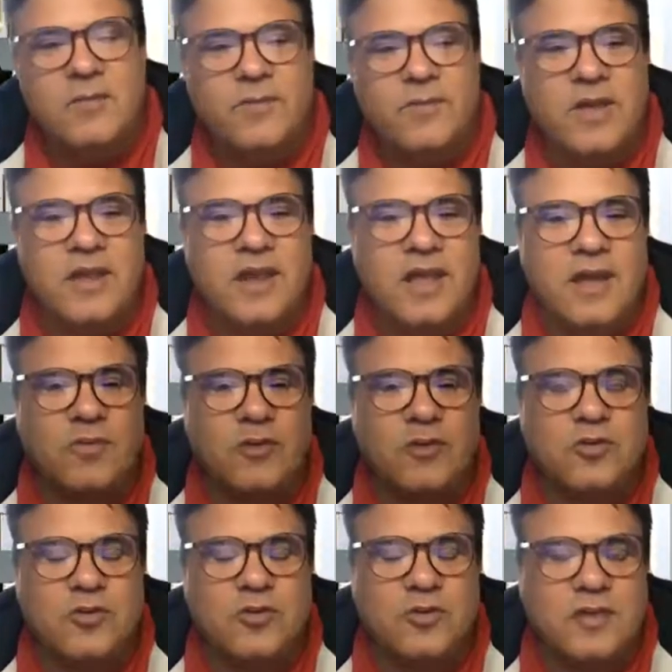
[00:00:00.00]
being able
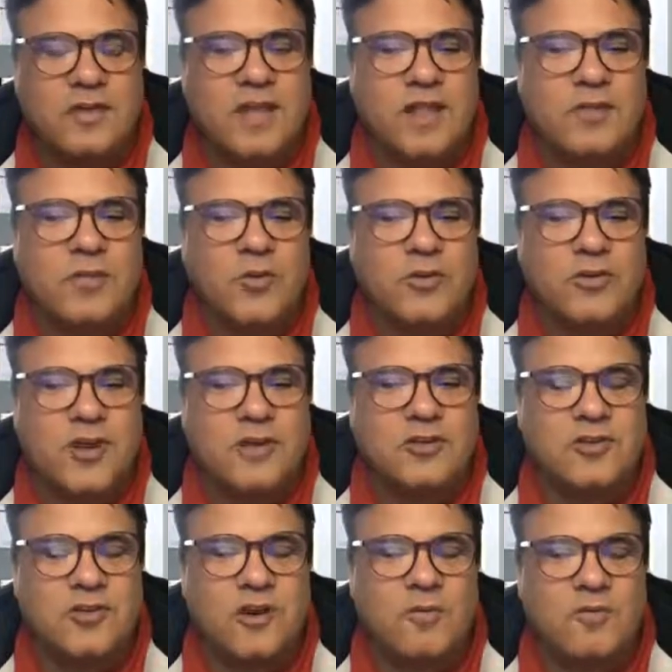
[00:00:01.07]
to the
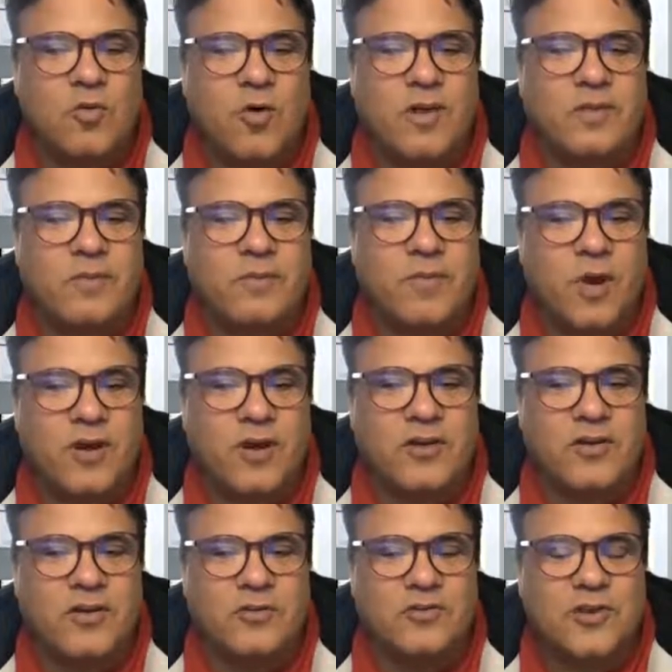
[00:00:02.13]
teleportation of quantum
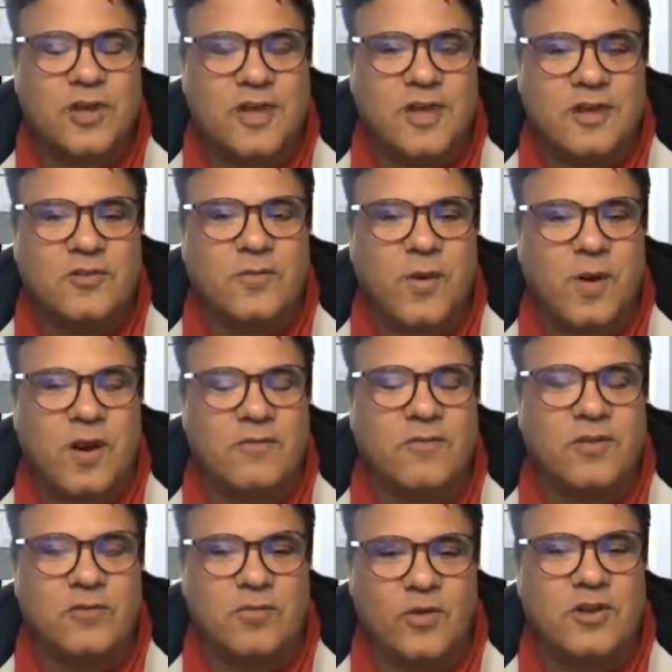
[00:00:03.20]
particles is part of
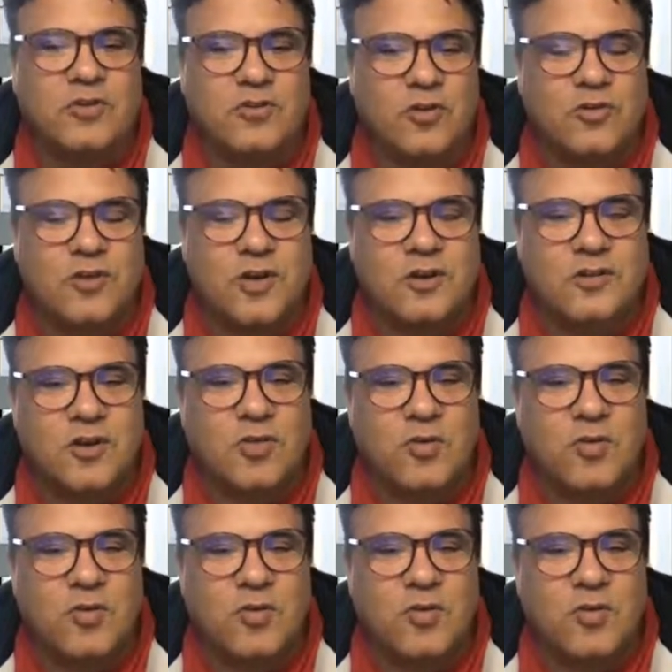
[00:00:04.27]
his research as a,